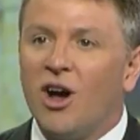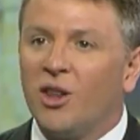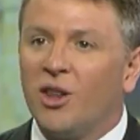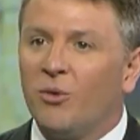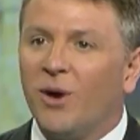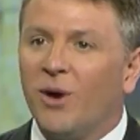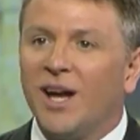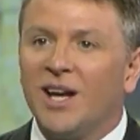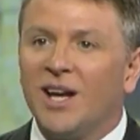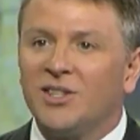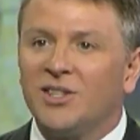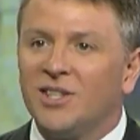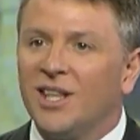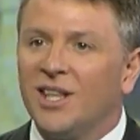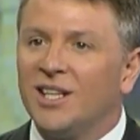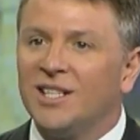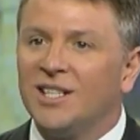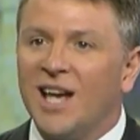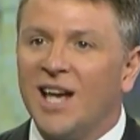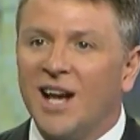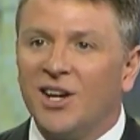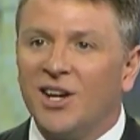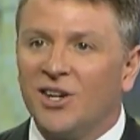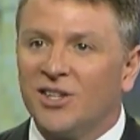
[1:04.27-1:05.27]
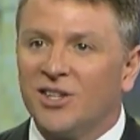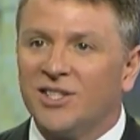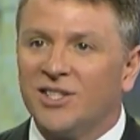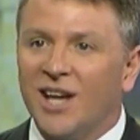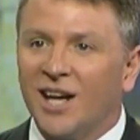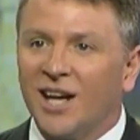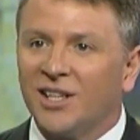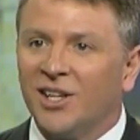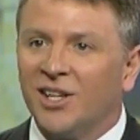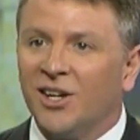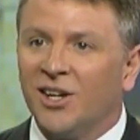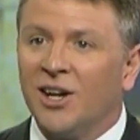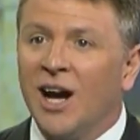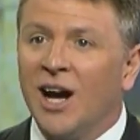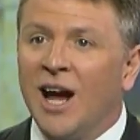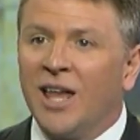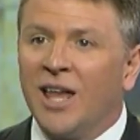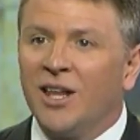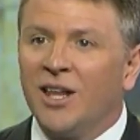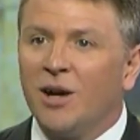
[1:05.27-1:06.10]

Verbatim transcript: all the way up to the 10 year sector,